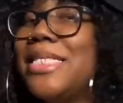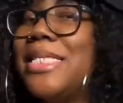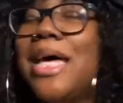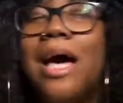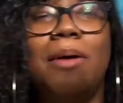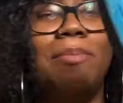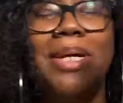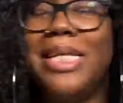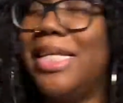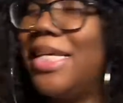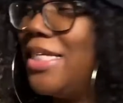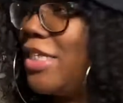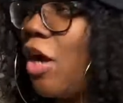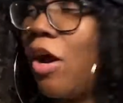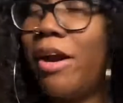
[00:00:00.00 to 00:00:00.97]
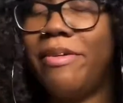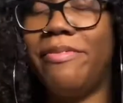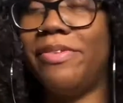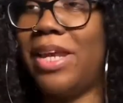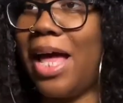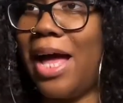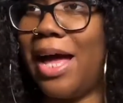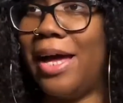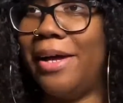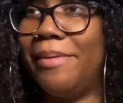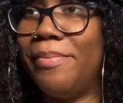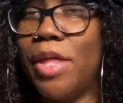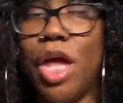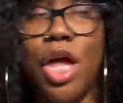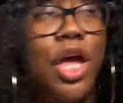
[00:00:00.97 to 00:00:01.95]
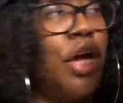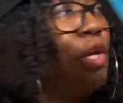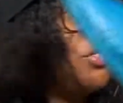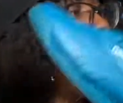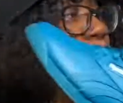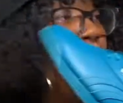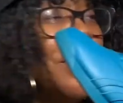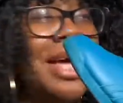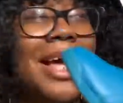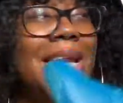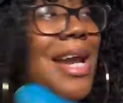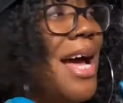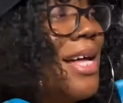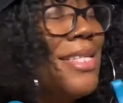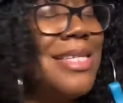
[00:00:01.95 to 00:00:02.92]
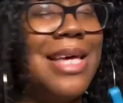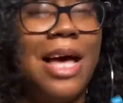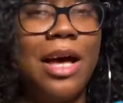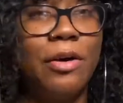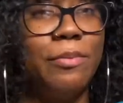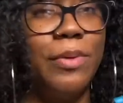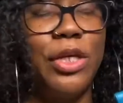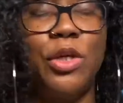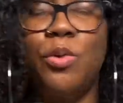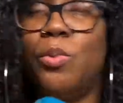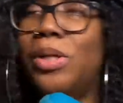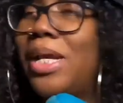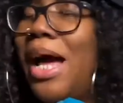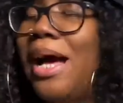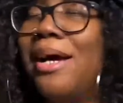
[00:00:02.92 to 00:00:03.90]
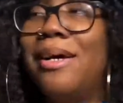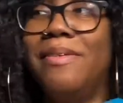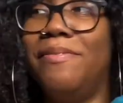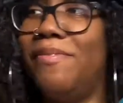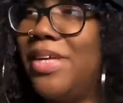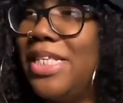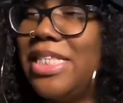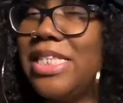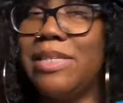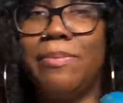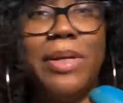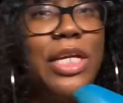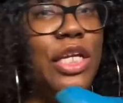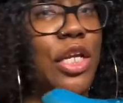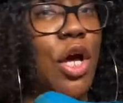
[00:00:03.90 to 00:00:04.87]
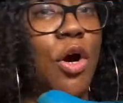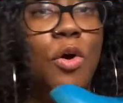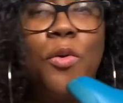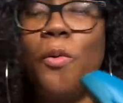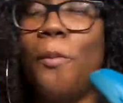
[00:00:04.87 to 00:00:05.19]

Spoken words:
tell me these aren't fly. You cannot tell me, you would not convince me. No